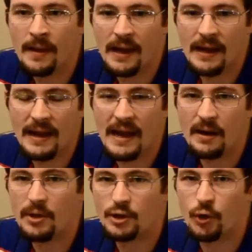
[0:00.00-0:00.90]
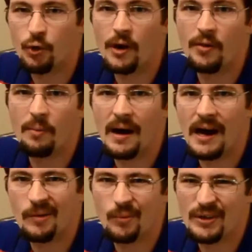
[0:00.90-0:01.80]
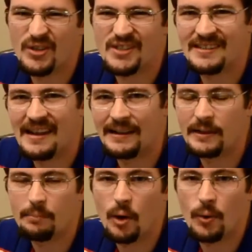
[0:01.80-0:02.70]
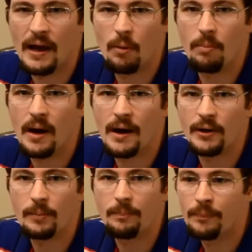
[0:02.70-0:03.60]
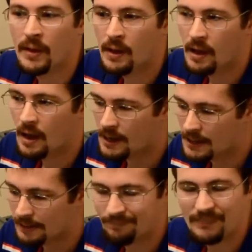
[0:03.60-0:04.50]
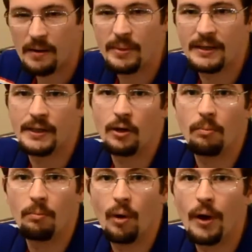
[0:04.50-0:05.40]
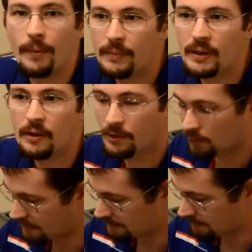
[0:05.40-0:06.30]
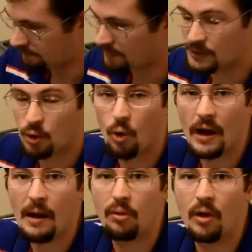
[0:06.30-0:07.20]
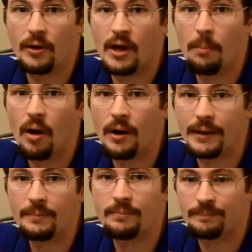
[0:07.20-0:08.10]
And it had a bunch of crud in the bottom, with a slightly bowed out bottom. Not a big deal, but clearly the vent hole got plugged up on it.